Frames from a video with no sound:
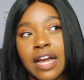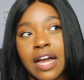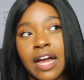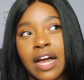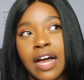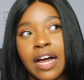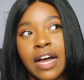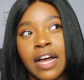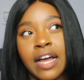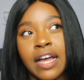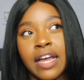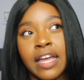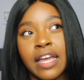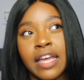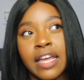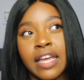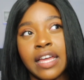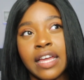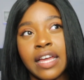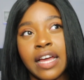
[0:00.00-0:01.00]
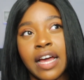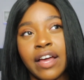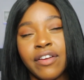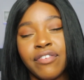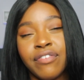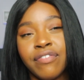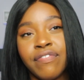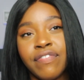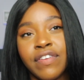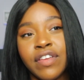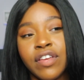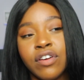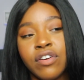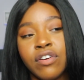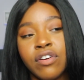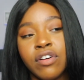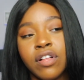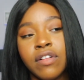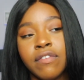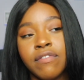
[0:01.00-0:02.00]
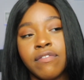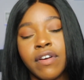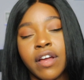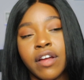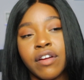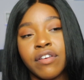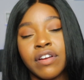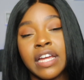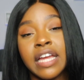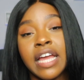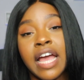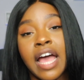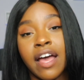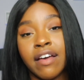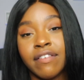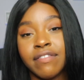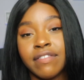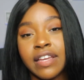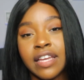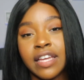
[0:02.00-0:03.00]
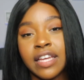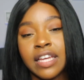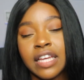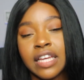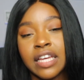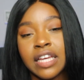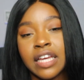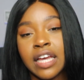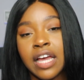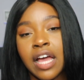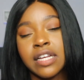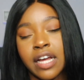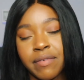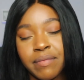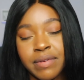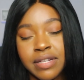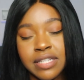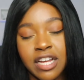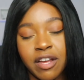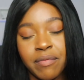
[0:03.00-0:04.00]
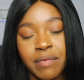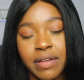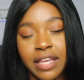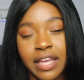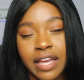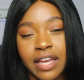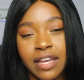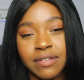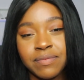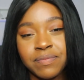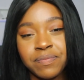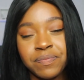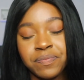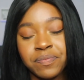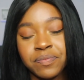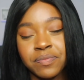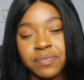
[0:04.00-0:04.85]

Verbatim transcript: I I feel very heavy time and time again.